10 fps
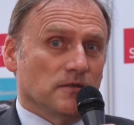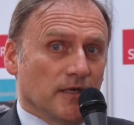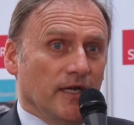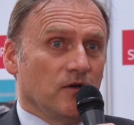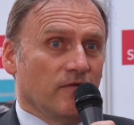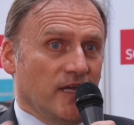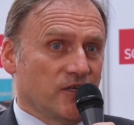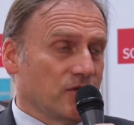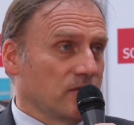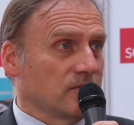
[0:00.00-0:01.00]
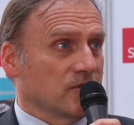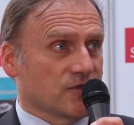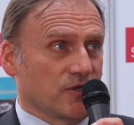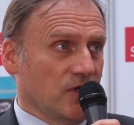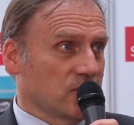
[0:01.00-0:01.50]
innovation,
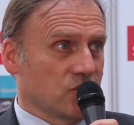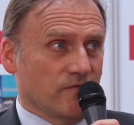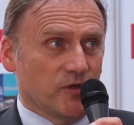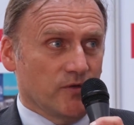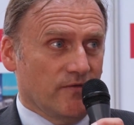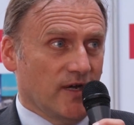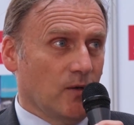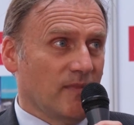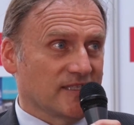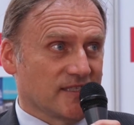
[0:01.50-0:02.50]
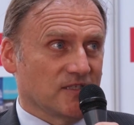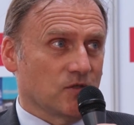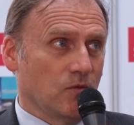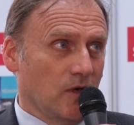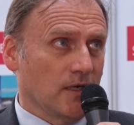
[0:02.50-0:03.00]
research of new developments and
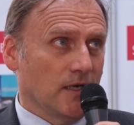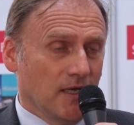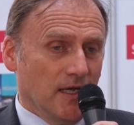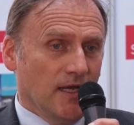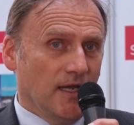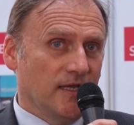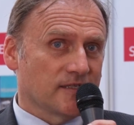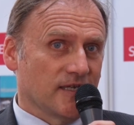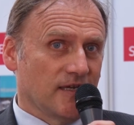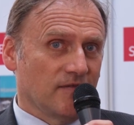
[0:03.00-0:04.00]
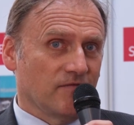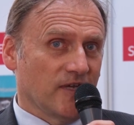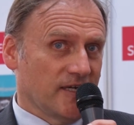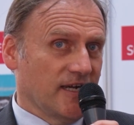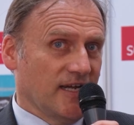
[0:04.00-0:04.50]
so on. Is a
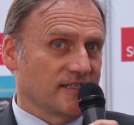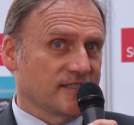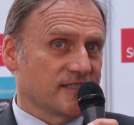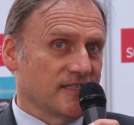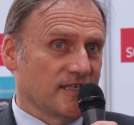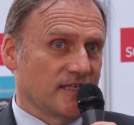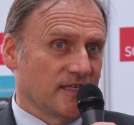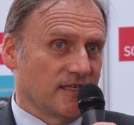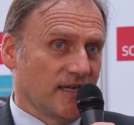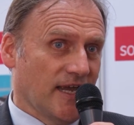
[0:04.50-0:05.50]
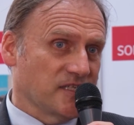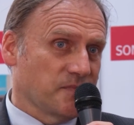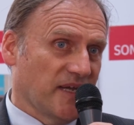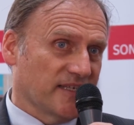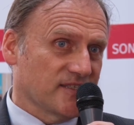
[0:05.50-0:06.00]
very nice
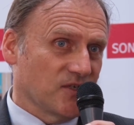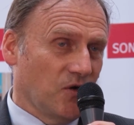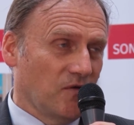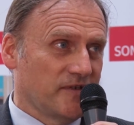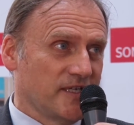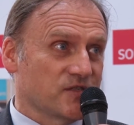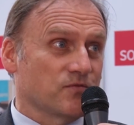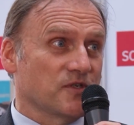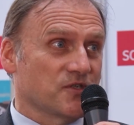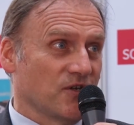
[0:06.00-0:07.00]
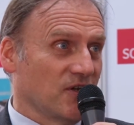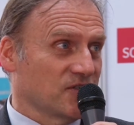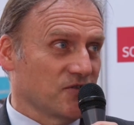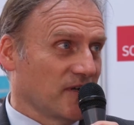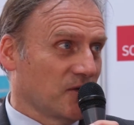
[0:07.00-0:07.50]
aspect of this
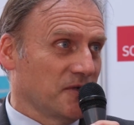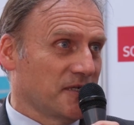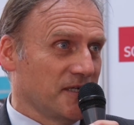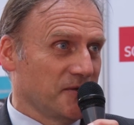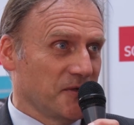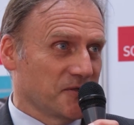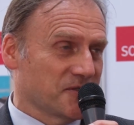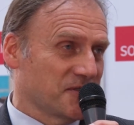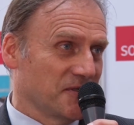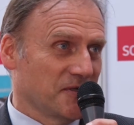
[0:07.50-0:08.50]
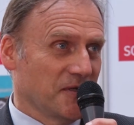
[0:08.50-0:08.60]
research, of a continuous